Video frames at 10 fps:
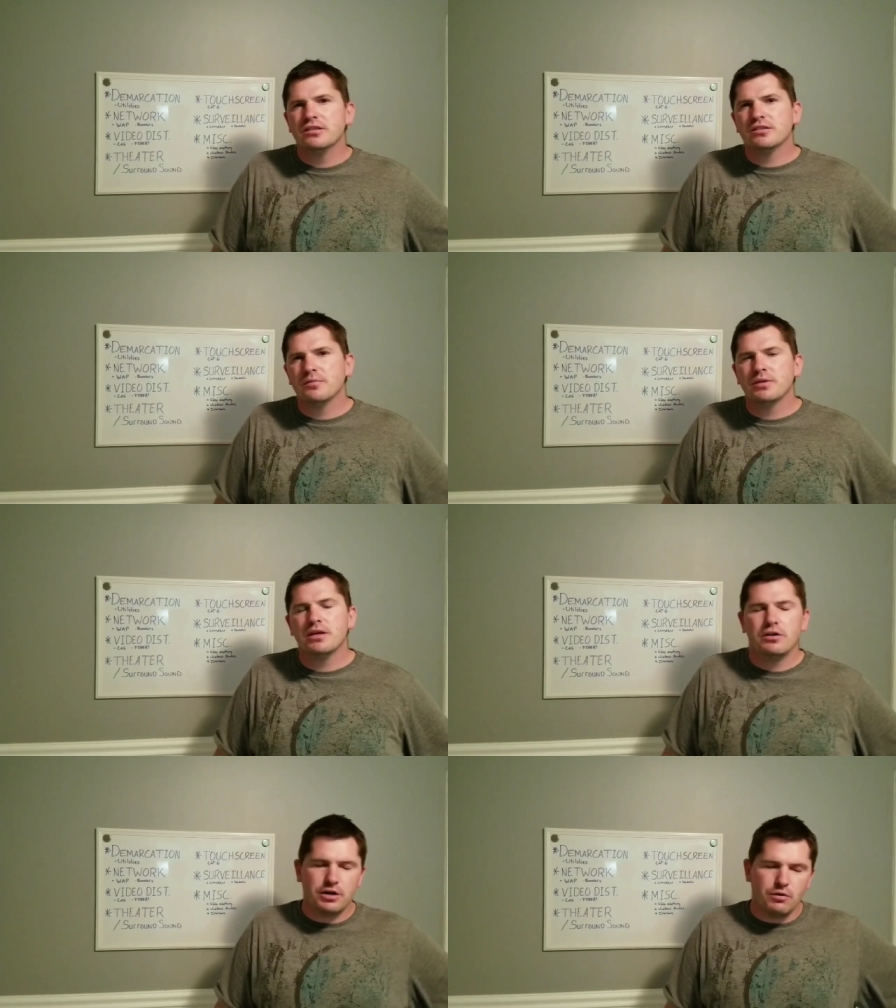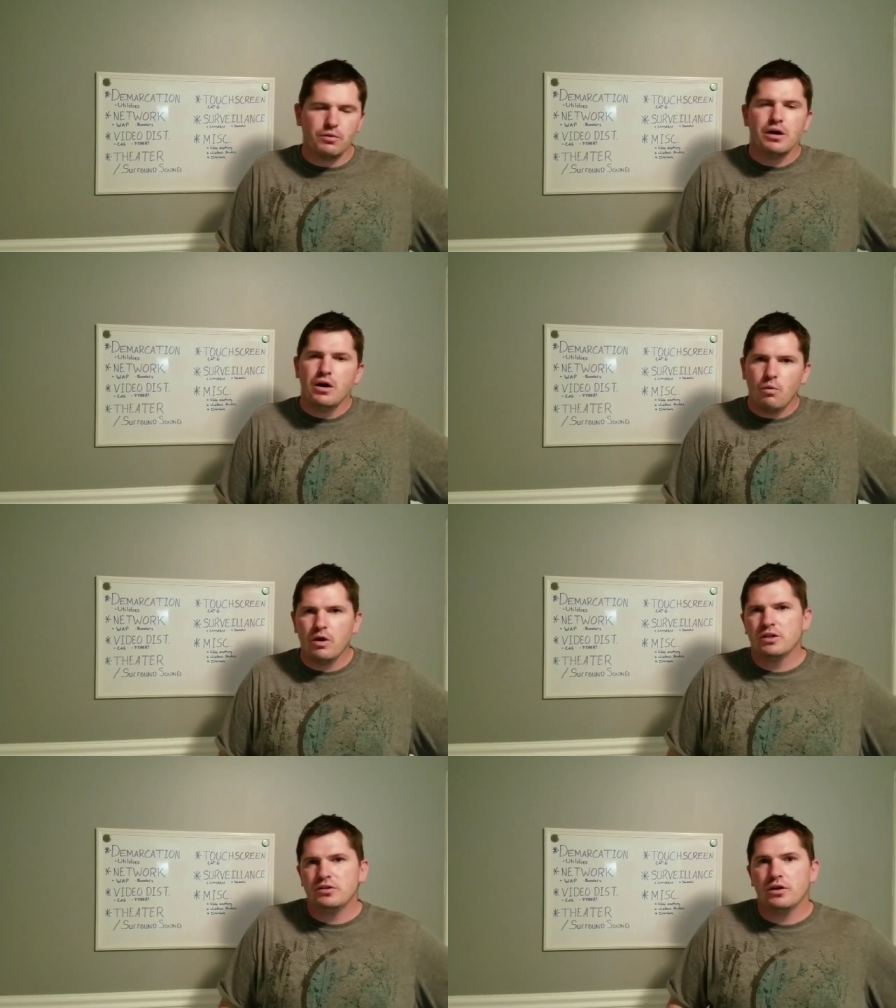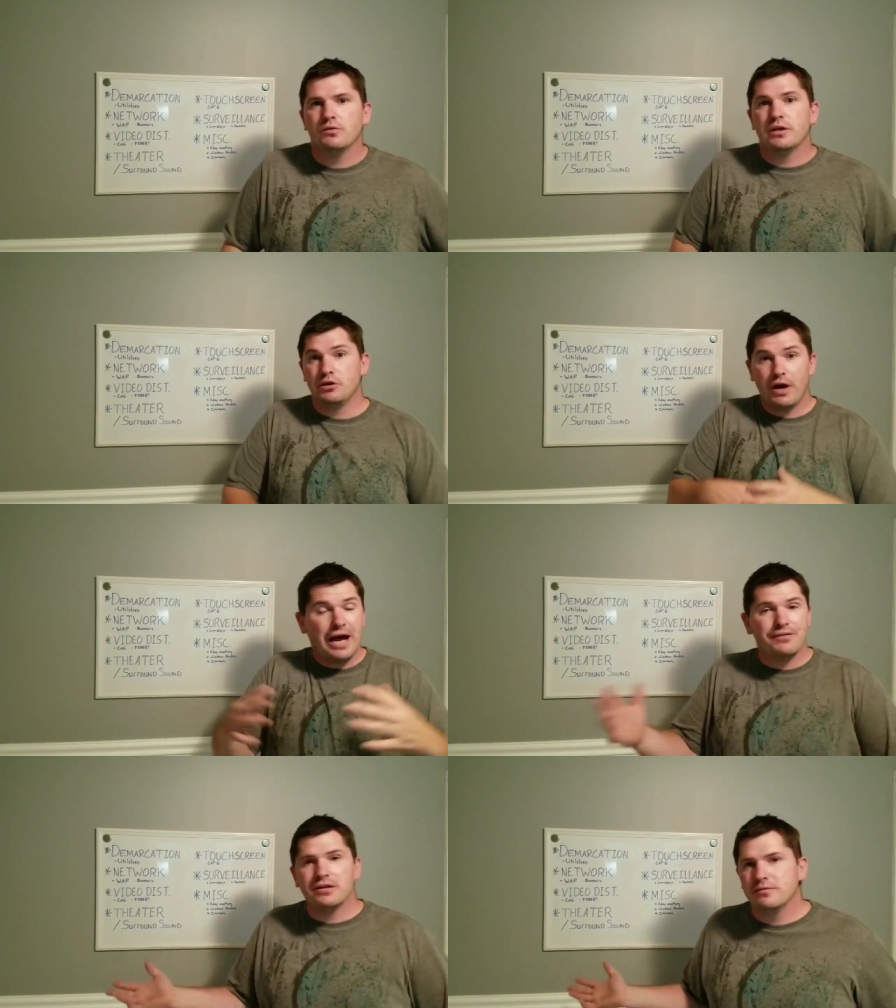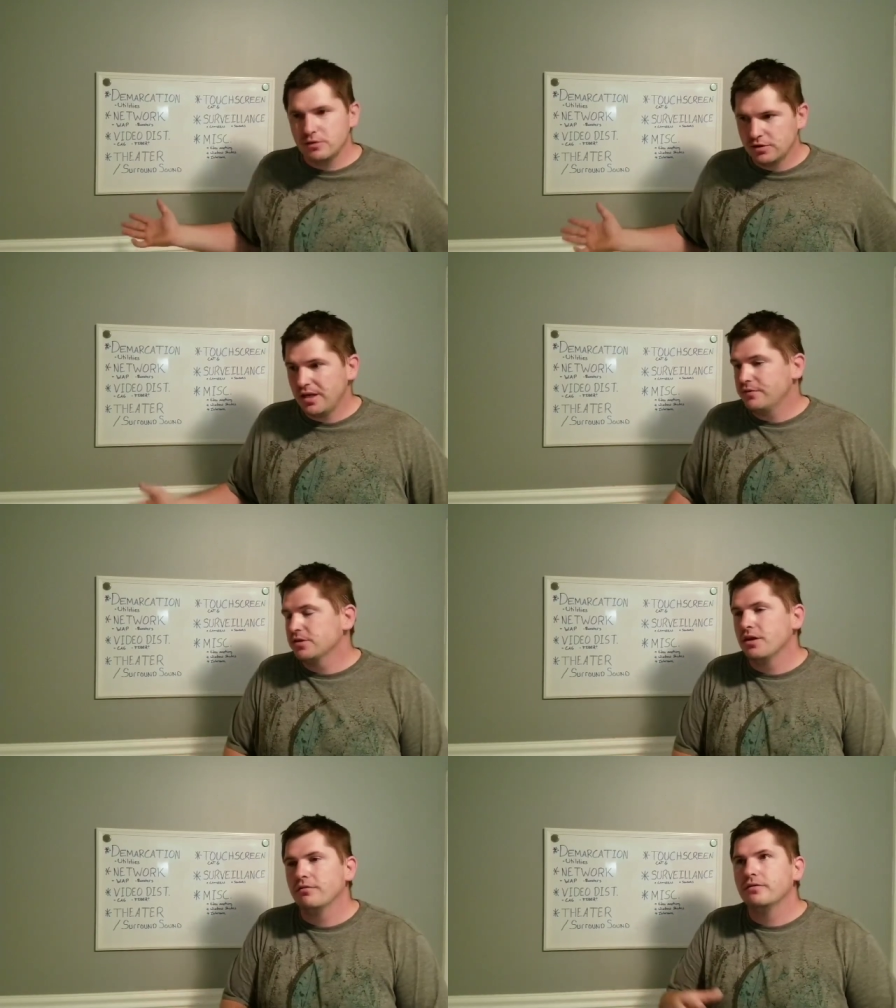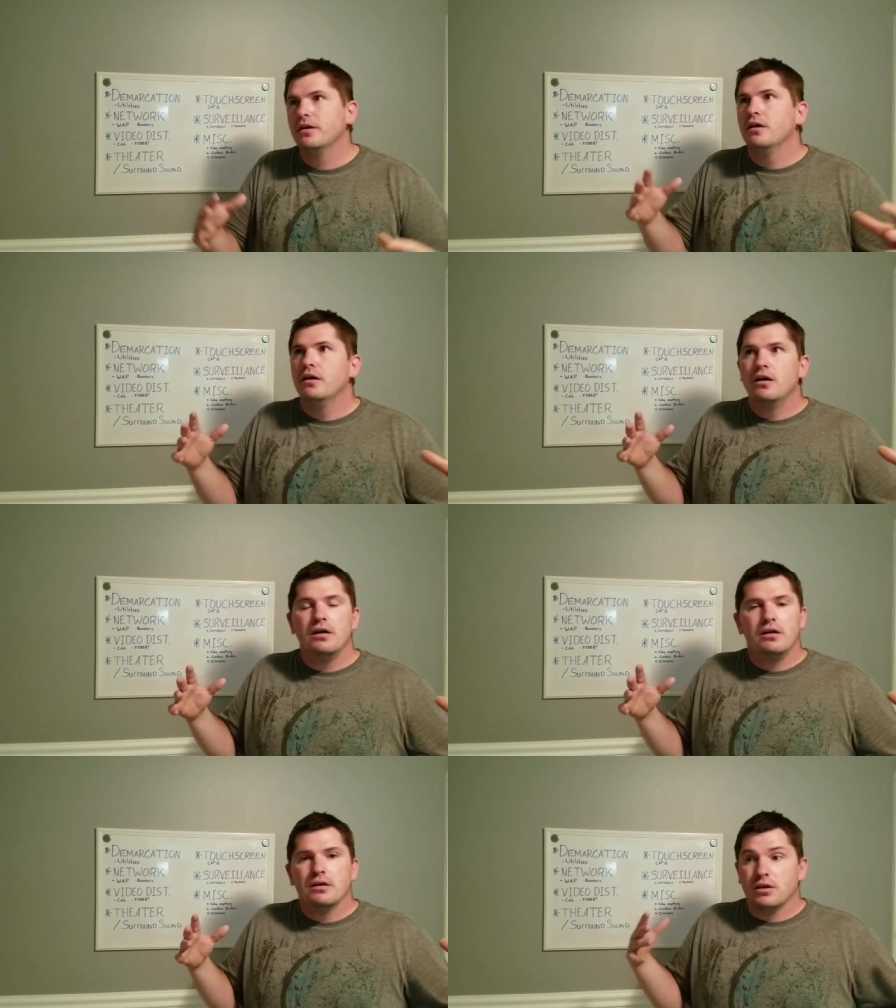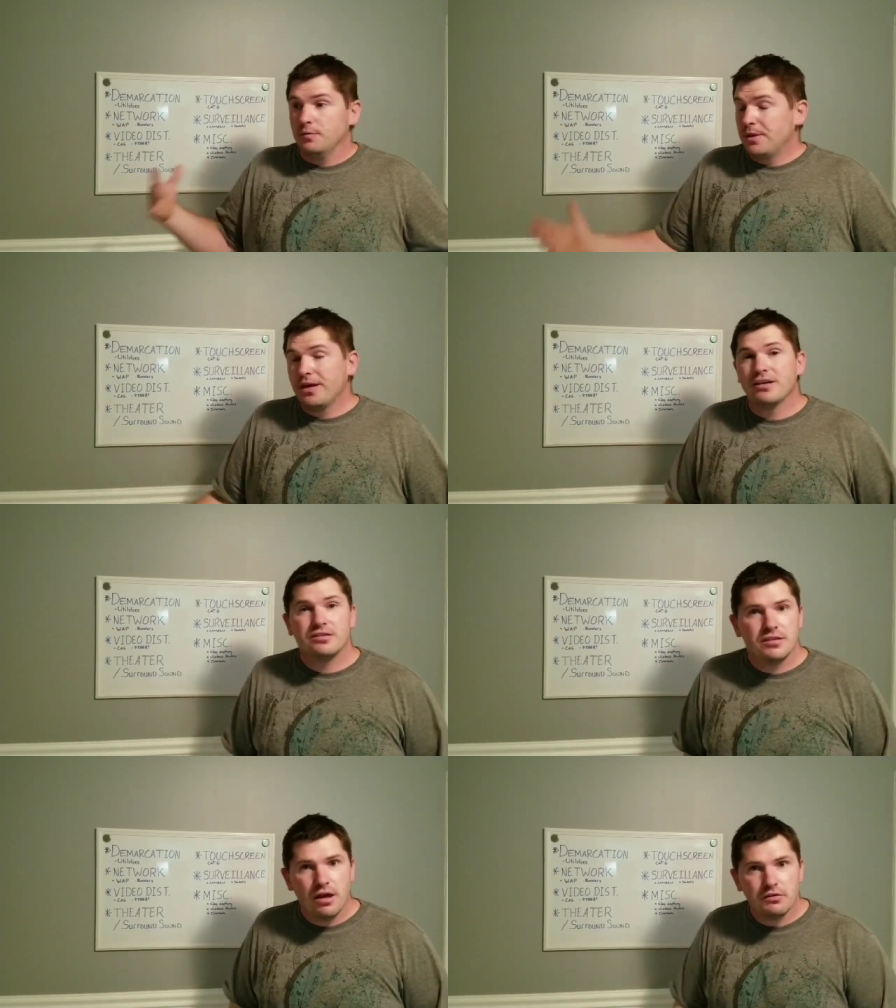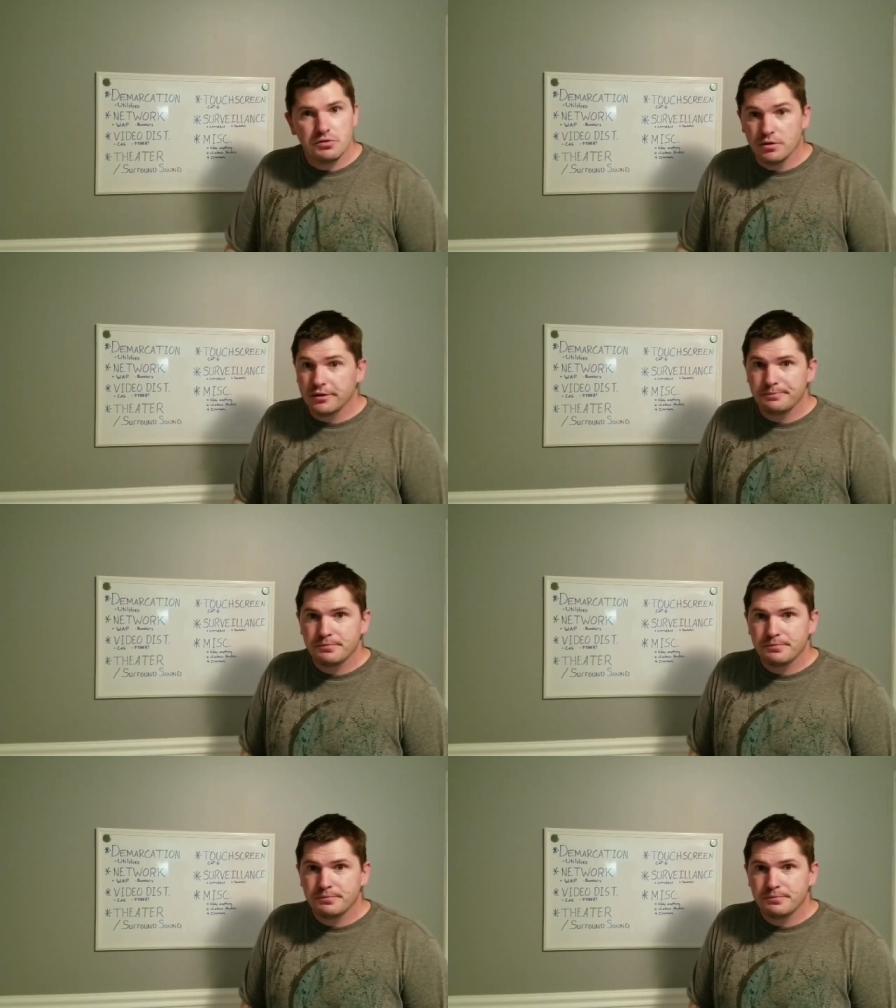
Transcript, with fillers: to something, you know, once you know, then you have it. You saved yourself could be thousands of dollars, really.